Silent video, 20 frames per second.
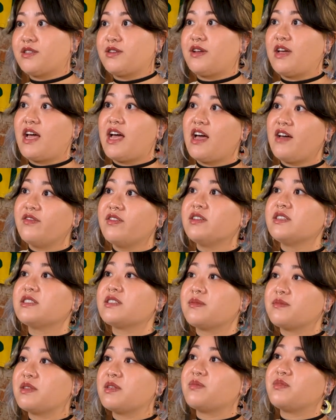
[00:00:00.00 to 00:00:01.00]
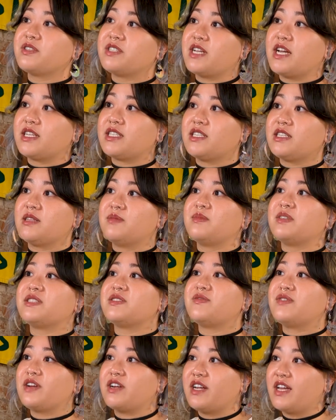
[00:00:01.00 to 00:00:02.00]
so having something protecting them
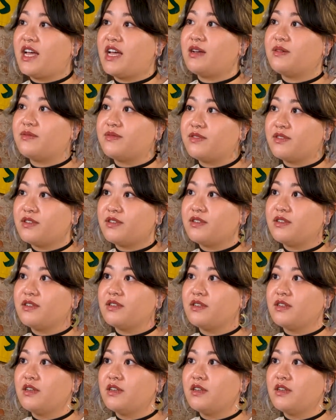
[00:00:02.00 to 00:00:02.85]
is very helpful.